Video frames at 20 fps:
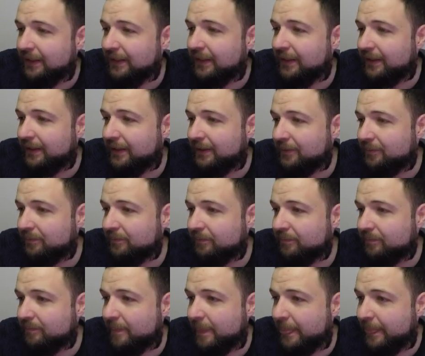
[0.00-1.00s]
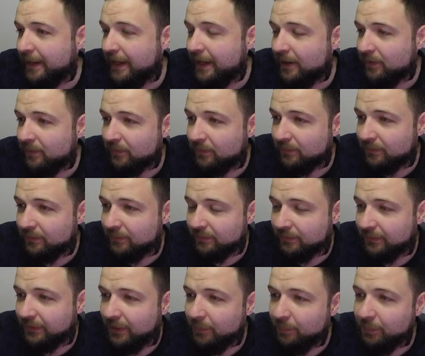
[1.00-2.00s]
Now
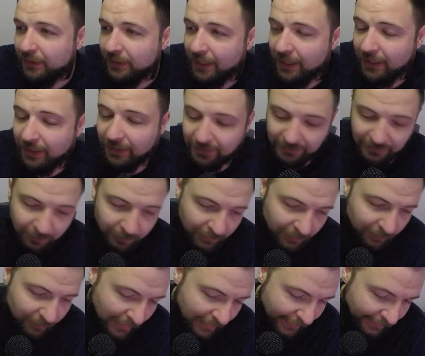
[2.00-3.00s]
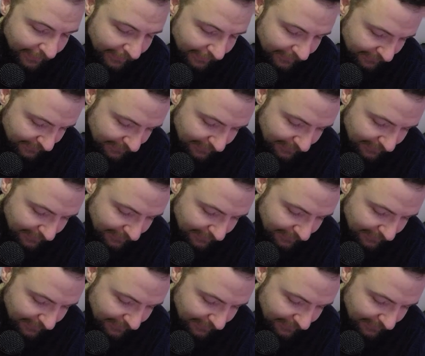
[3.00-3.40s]
keep in mind